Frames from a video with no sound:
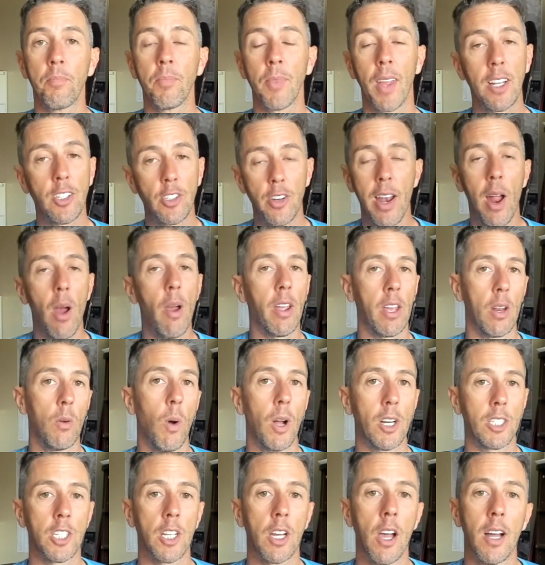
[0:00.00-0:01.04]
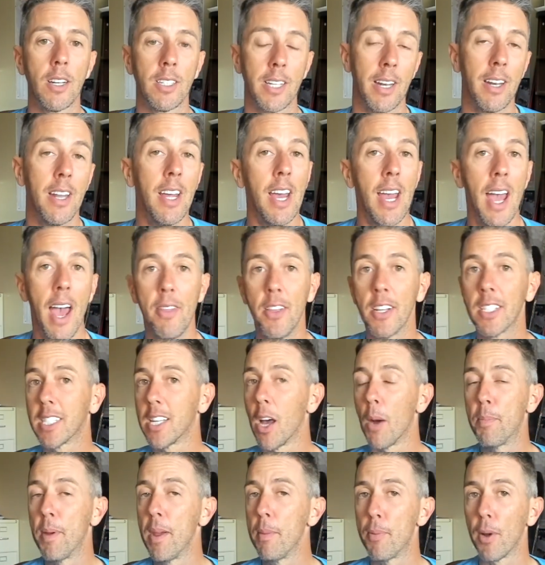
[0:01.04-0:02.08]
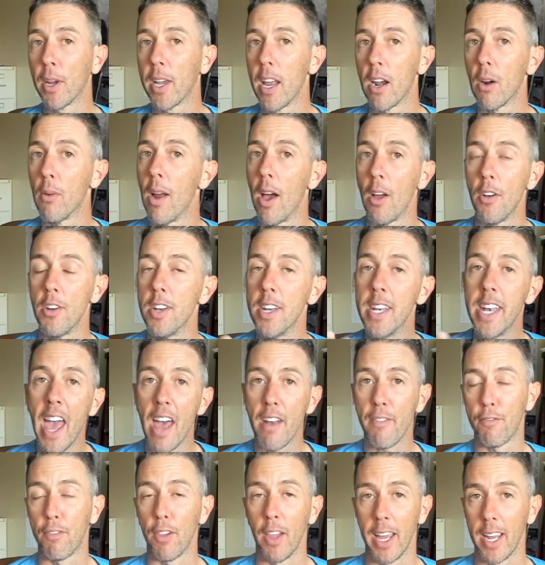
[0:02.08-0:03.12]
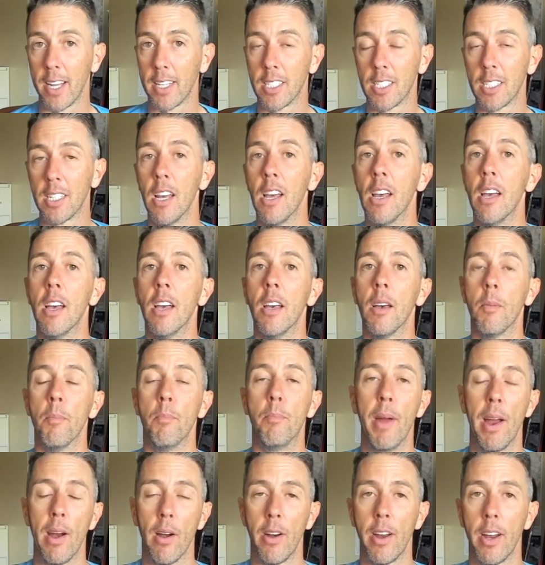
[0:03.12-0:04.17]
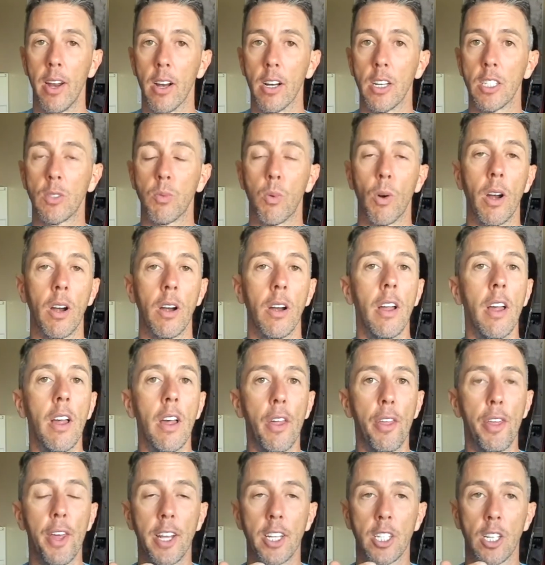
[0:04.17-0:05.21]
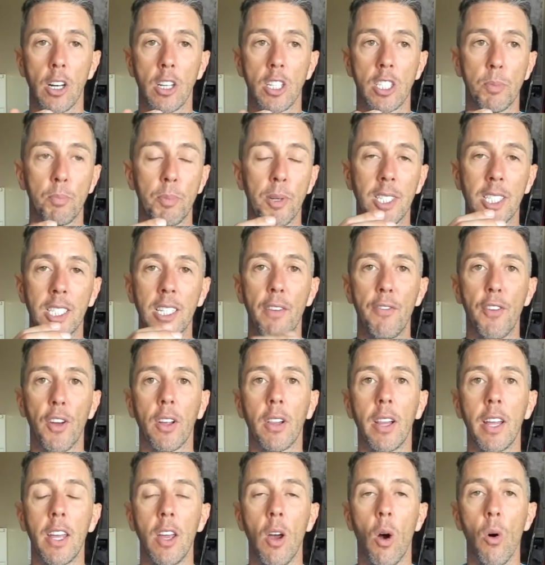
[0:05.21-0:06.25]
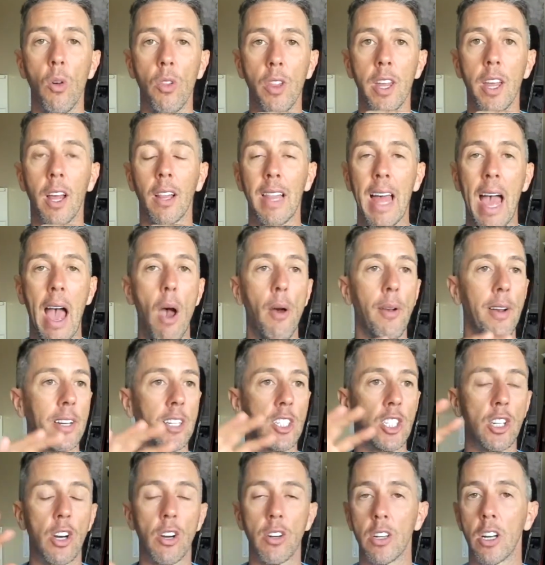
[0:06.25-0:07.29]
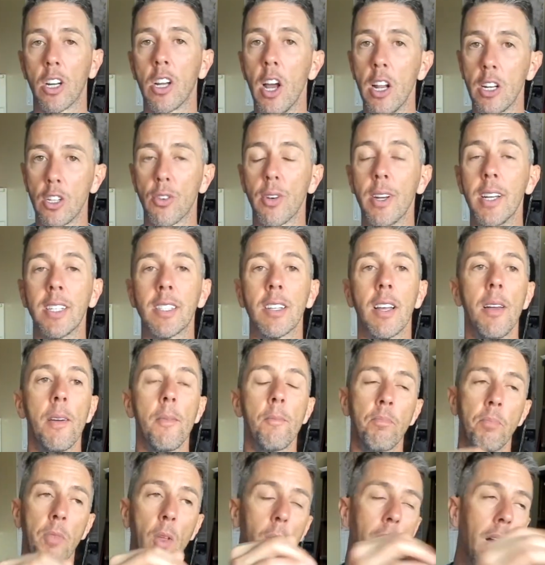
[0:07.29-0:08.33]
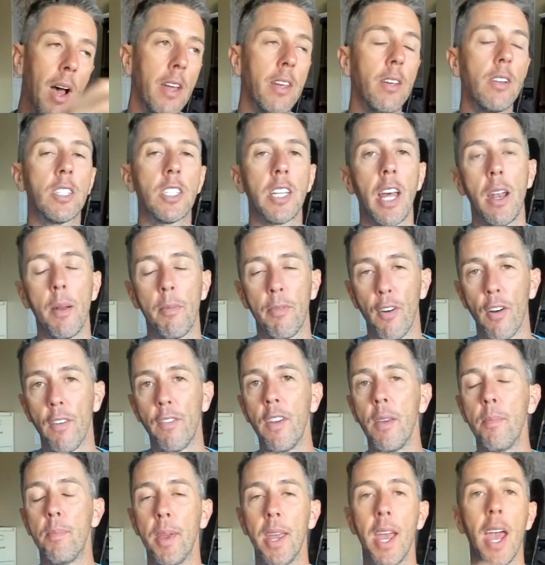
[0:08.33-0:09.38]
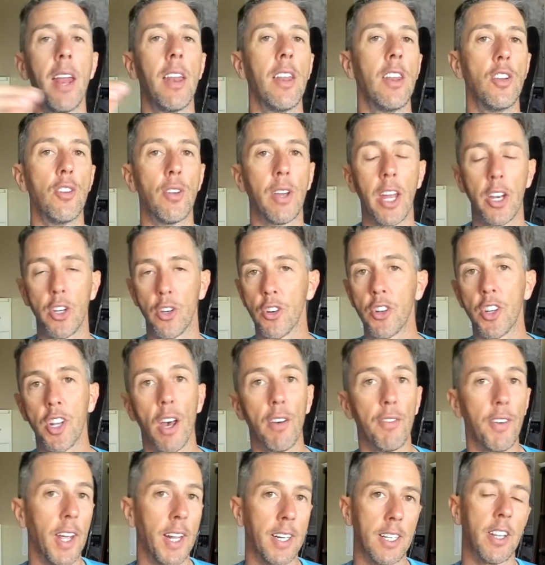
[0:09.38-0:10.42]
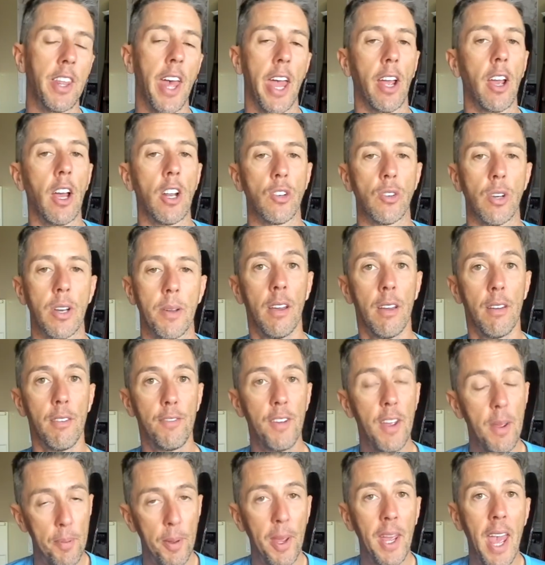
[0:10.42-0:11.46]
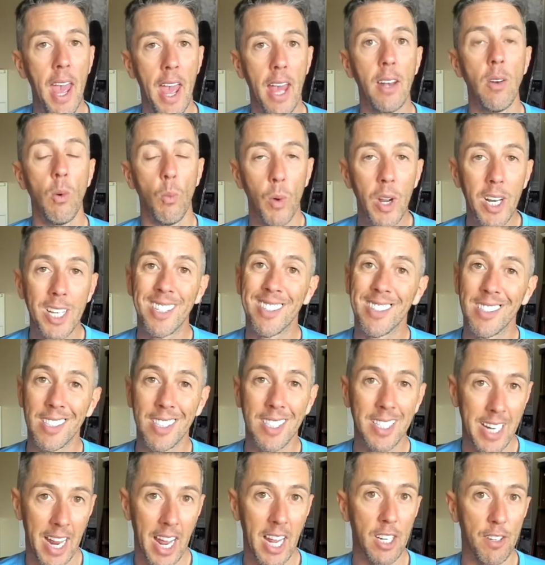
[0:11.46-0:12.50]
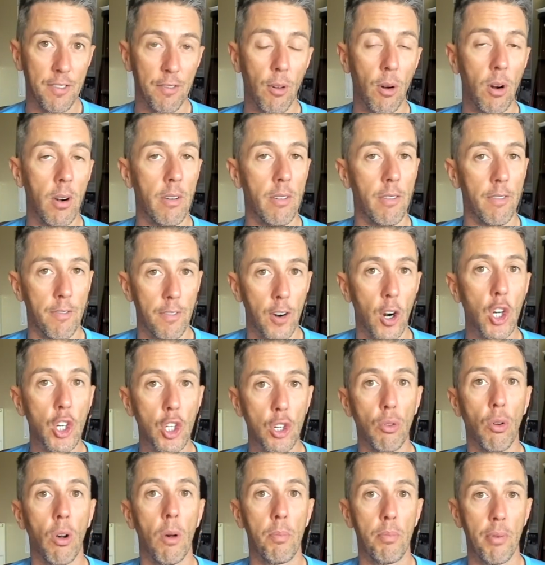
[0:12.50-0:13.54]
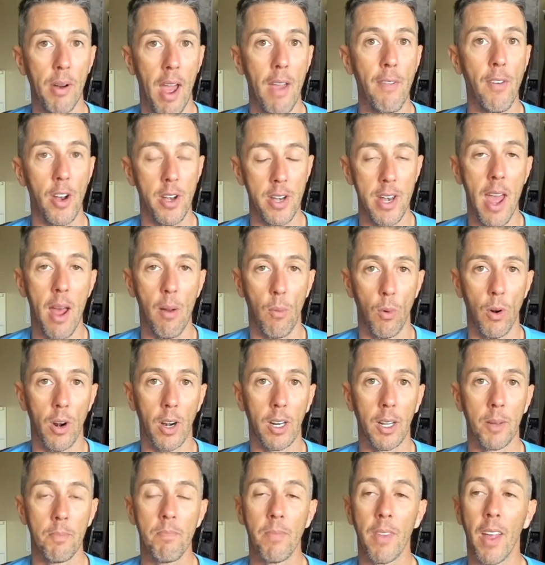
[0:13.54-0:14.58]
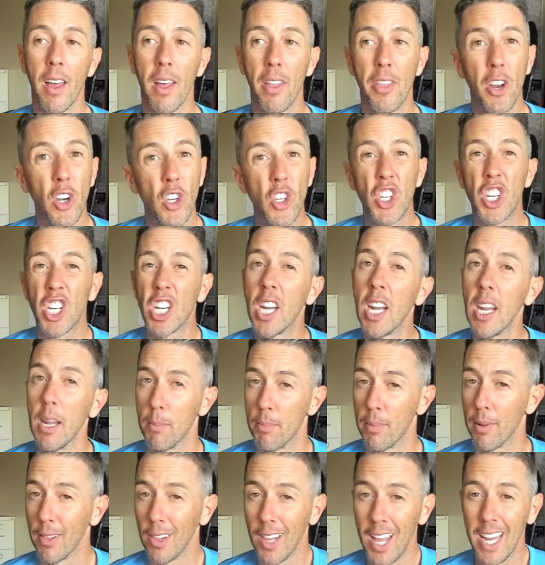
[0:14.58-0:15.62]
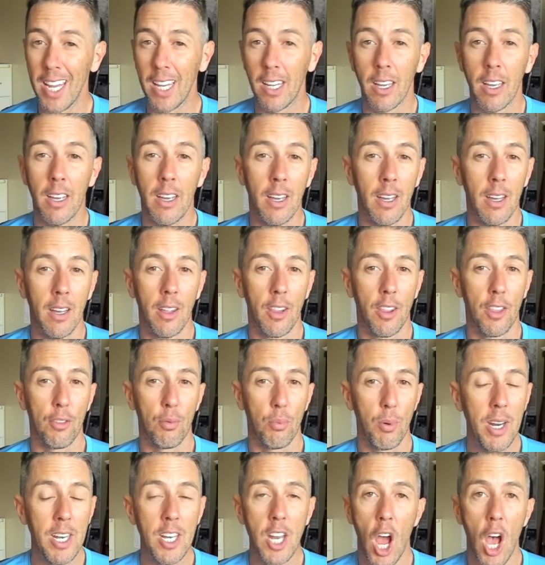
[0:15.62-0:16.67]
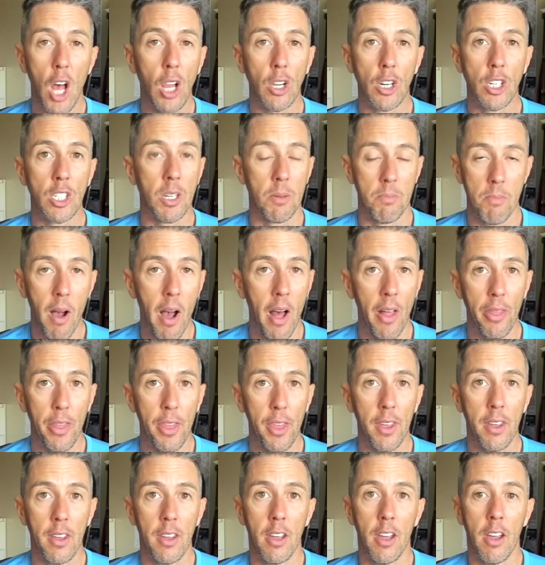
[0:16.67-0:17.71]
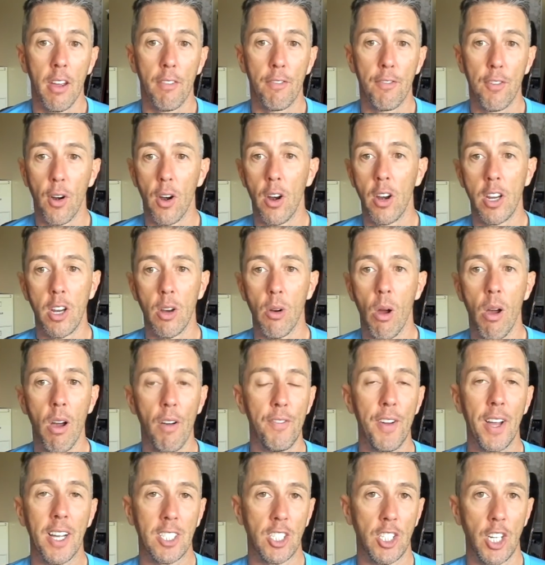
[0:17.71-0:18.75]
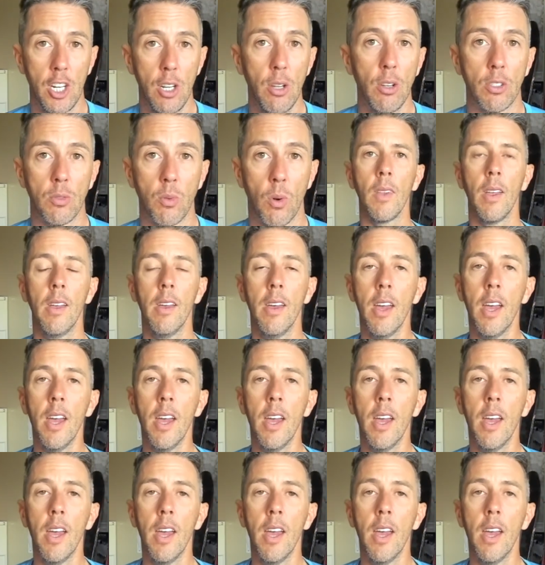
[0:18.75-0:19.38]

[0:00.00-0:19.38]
And so now I can watch the content. And this is how people get around Netflix barriers, where things are specifically only allowed in certain countries. Well, you sign up for a VPN and you get yourself into that country. VPN, which stands for Virtual Private Network, they're cheap, like $3 a month for your OFS to use one.